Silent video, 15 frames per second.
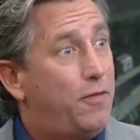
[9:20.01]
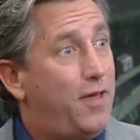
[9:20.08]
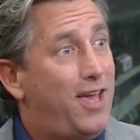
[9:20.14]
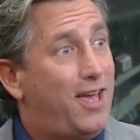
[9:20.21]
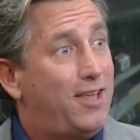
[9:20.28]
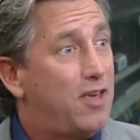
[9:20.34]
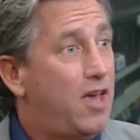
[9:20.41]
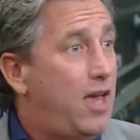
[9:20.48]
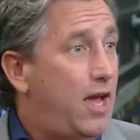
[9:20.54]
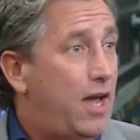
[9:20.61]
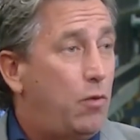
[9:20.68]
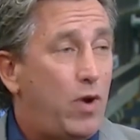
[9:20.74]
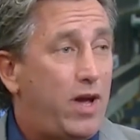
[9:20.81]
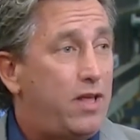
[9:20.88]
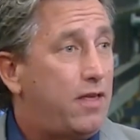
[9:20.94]
things
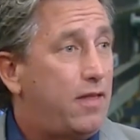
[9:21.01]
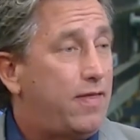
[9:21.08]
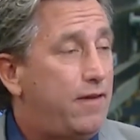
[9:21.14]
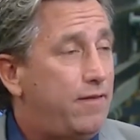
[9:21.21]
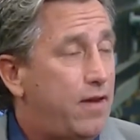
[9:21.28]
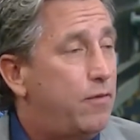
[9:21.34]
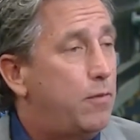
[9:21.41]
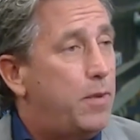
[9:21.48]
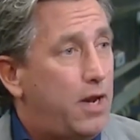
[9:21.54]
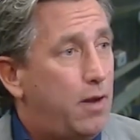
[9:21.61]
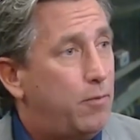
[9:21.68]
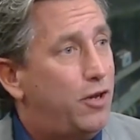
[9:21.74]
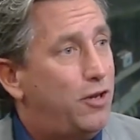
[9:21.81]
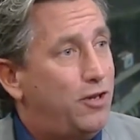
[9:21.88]
in ways that they've never been able to do.